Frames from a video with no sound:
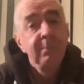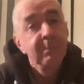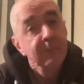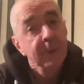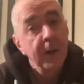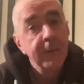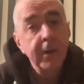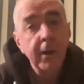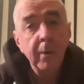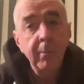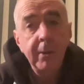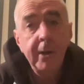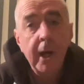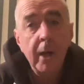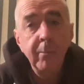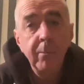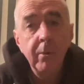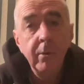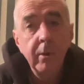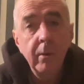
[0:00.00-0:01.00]
And then I
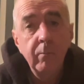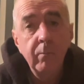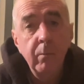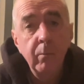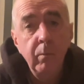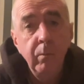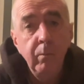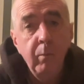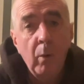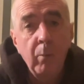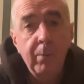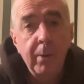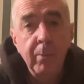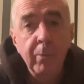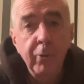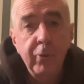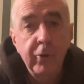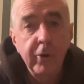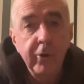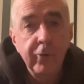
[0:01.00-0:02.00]
became what people
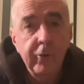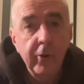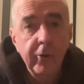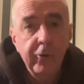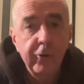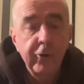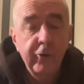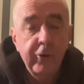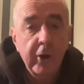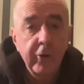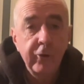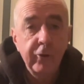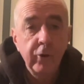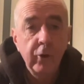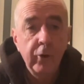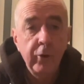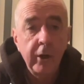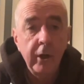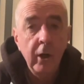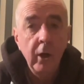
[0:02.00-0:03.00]
see as a success
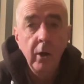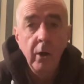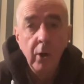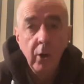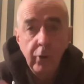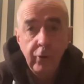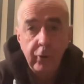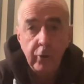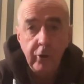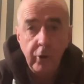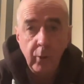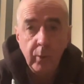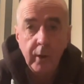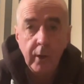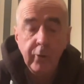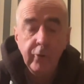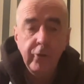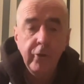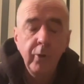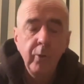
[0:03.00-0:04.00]
story. So you
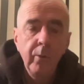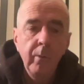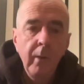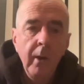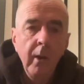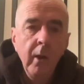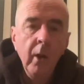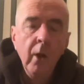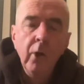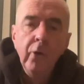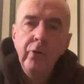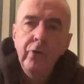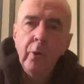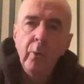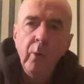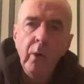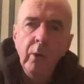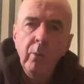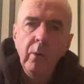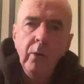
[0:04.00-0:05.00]
can too. So
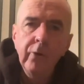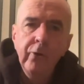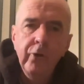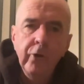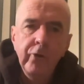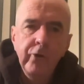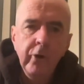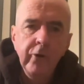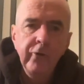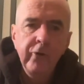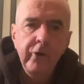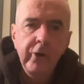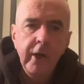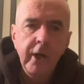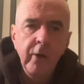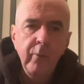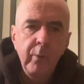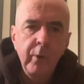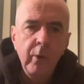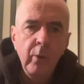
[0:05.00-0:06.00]
what I want to touch on today,
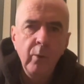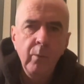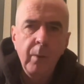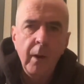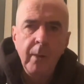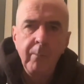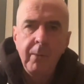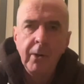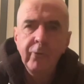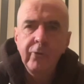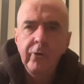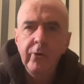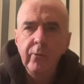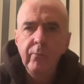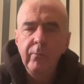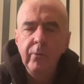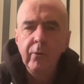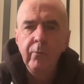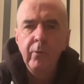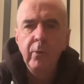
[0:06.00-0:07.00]
if we go back to
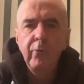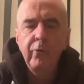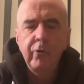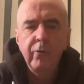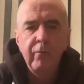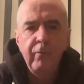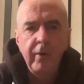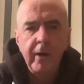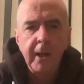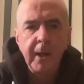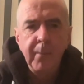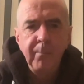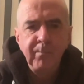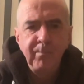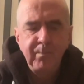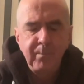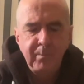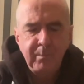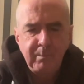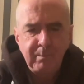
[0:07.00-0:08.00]
the roots of fear,
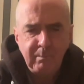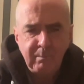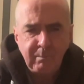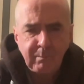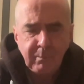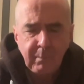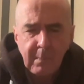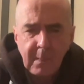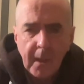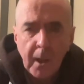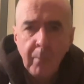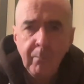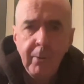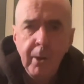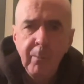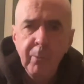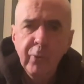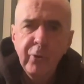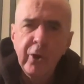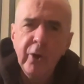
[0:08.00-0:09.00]

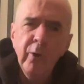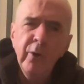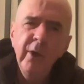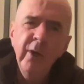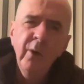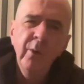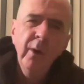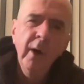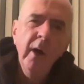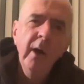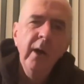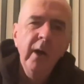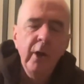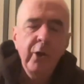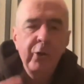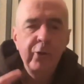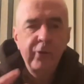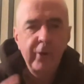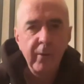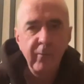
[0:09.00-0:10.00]
people say, oh, you know,
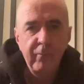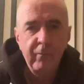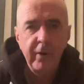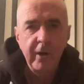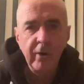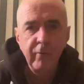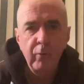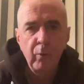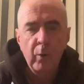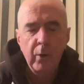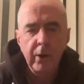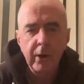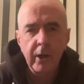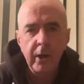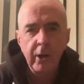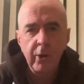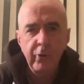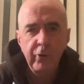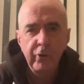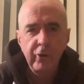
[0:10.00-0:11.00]
accept fear for what it
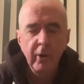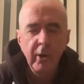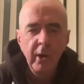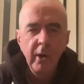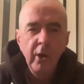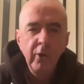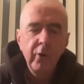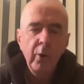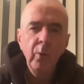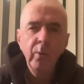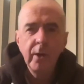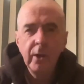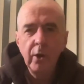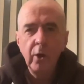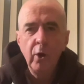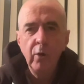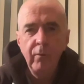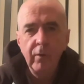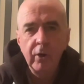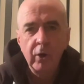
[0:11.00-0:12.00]
is. Don't let it
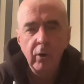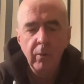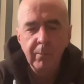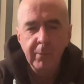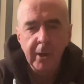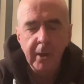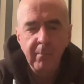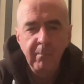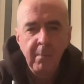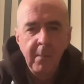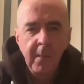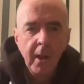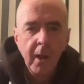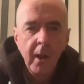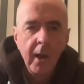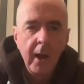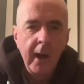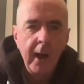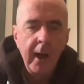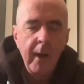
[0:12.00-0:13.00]
overcome you.
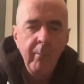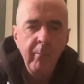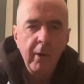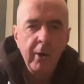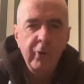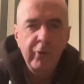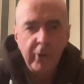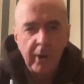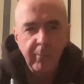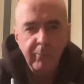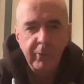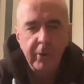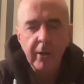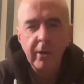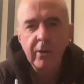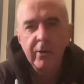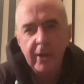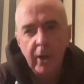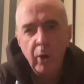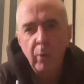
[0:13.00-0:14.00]
Accept it
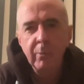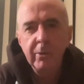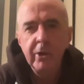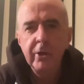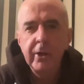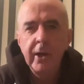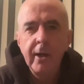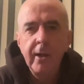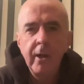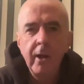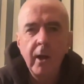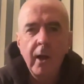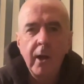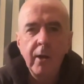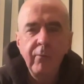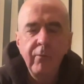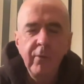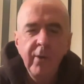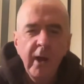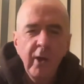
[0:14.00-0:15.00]
and get on with your daily
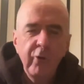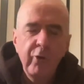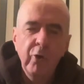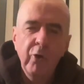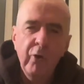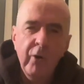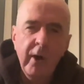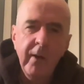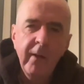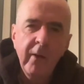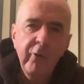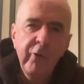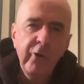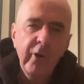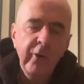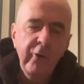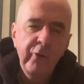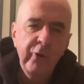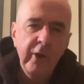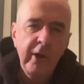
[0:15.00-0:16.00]
life. And that's all right.
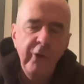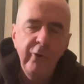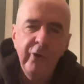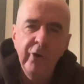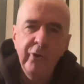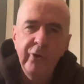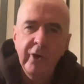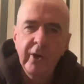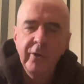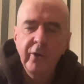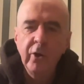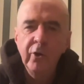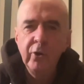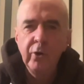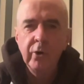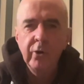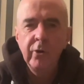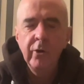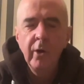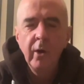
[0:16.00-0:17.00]
That's easier said than
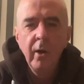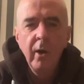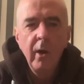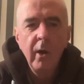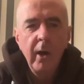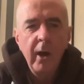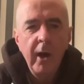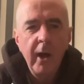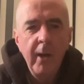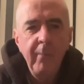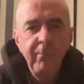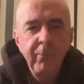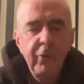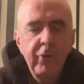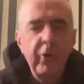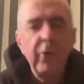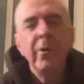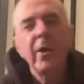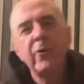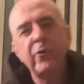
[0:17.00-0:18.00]
done.
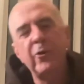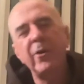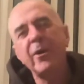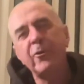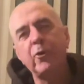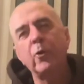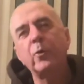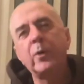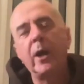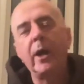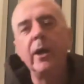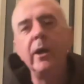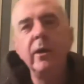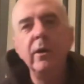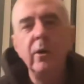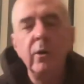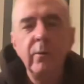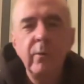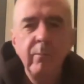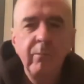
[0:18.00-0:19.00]
So that's okay. You
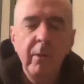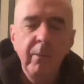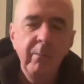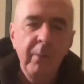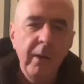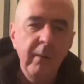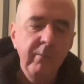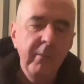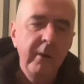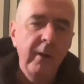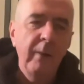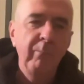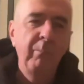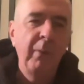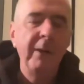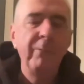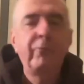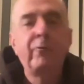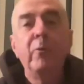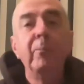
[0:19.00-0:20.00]
know,
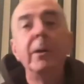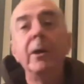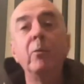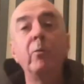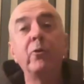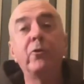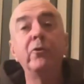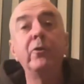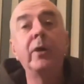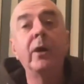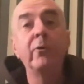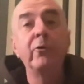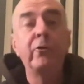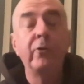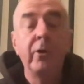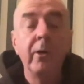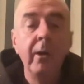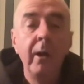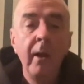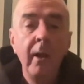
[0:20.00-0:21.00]
for me, it wasn't the
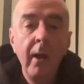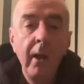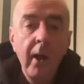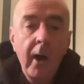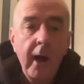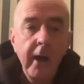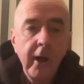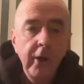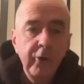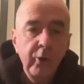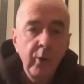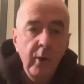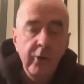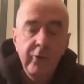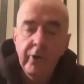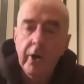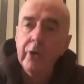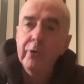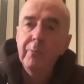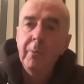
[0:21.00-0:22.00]
answer. I had to
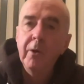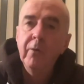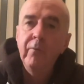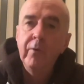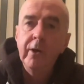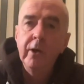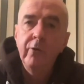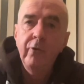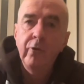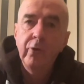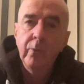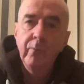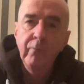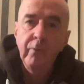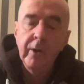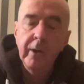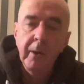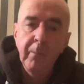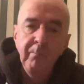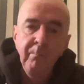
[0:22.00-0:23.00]
attach my fear to
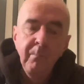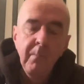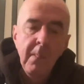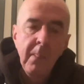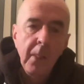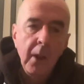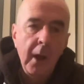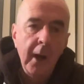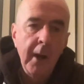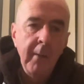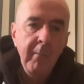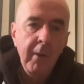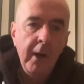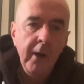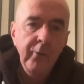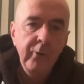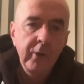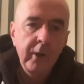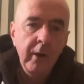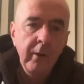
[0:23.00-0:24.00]
something. I
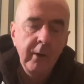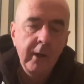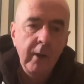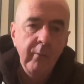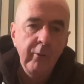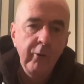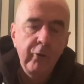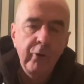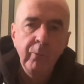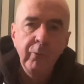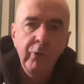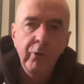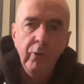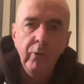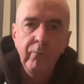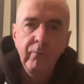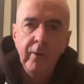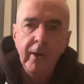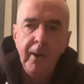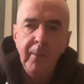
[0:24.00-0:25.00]
had to give it some
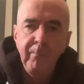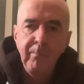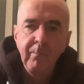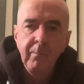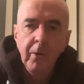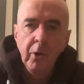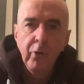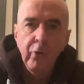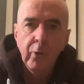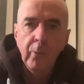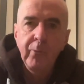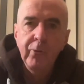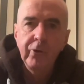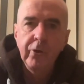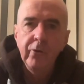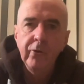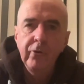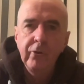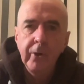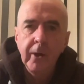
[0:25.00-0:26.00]
sort of
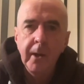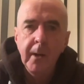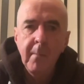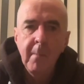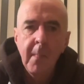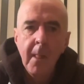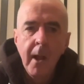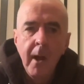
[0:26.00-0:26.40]
substance, yeah?